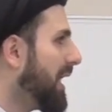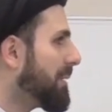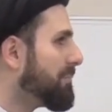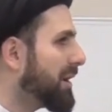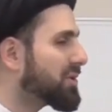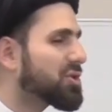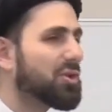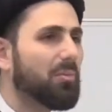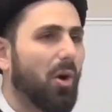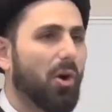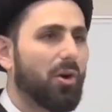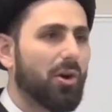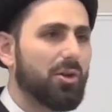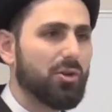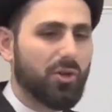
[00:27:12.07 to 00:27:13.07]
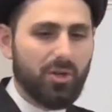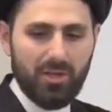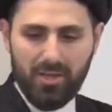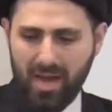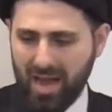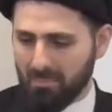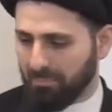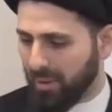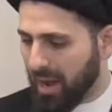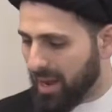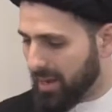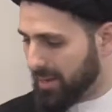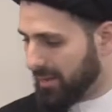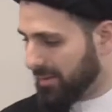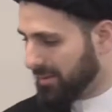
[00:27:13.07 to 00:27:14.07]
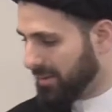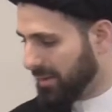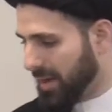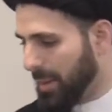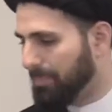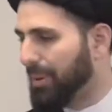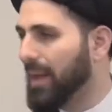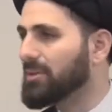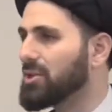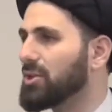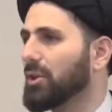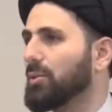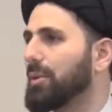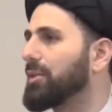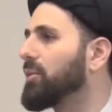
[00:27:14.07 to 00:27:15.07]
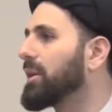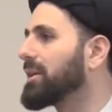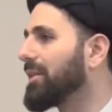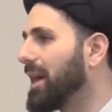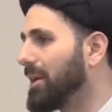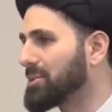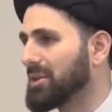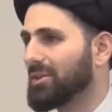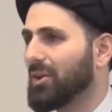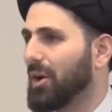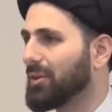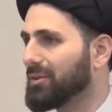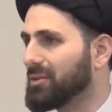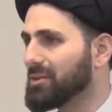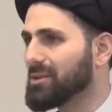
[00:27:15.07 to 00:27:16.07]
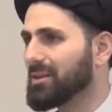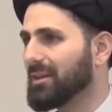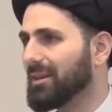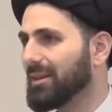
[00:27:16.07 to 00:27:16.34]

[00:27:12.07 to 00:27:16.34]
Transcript: but tomorrow you could not buy a pencil with $20,000,